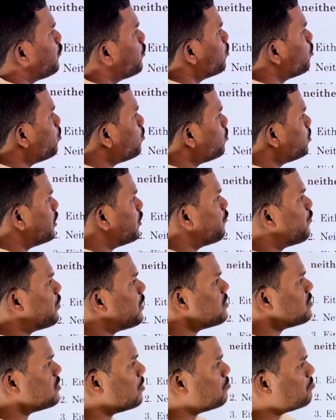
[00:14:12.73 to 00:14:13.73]
two
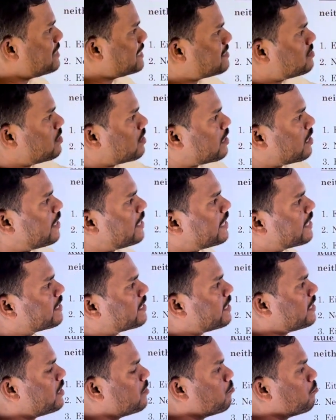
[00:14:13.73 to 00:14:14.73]
different subjects are
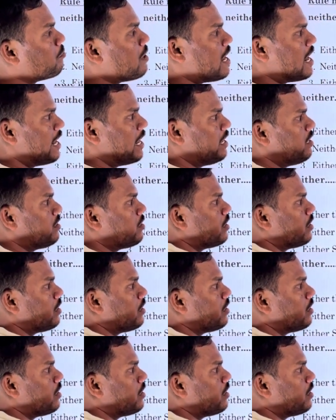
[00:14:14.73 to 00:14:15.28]
connected by